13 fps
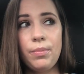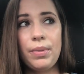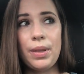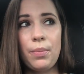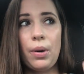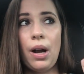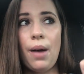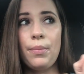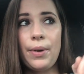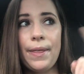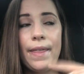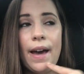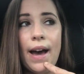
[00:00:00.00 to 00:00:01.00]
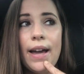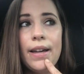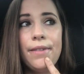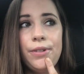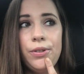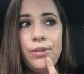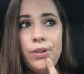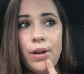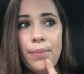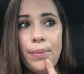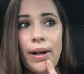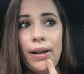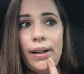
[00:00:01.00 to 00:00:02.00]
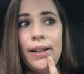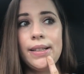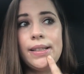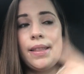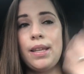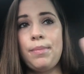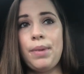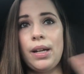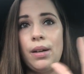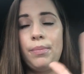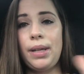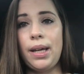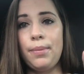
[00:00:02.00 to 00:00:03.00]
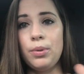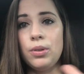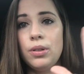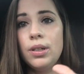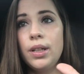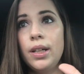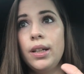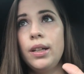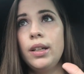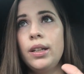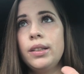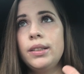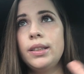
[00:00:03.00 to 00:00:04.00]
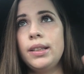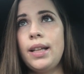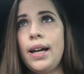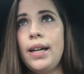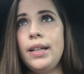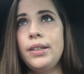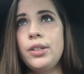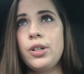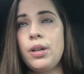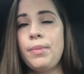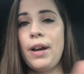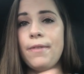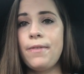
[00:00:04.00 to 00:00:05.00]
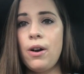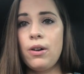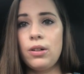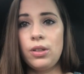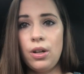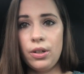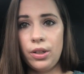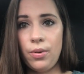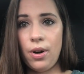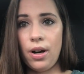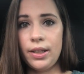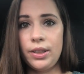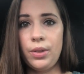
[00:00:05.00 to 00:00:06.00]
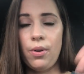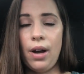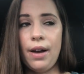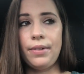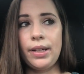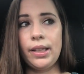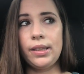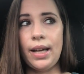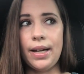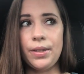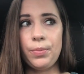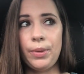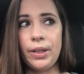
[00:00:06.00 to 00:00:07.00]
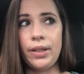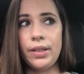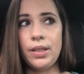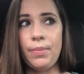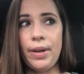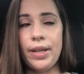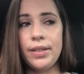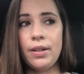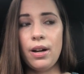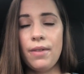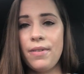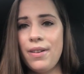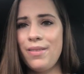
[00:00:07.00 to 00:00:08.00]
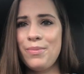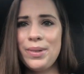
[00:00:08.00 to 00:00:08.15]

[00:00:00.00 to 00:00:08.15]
But the problem with that, if you do get pregnant, is that they may not be able to like determine how far along you are, because you won't have like a last period to base it off of.